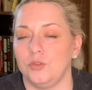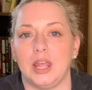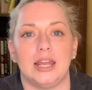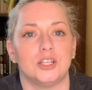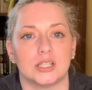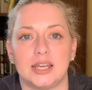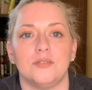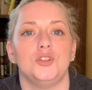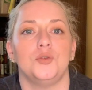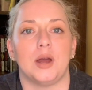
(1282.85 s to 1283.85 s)
It just
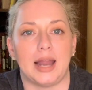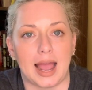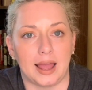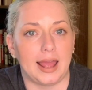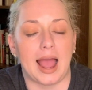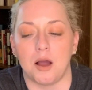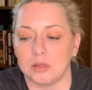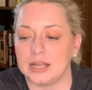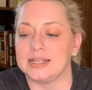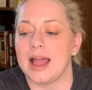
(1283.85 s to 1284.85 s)
gives you it
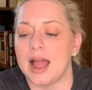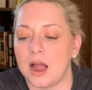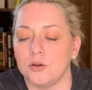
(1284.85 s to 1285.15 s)
outlines how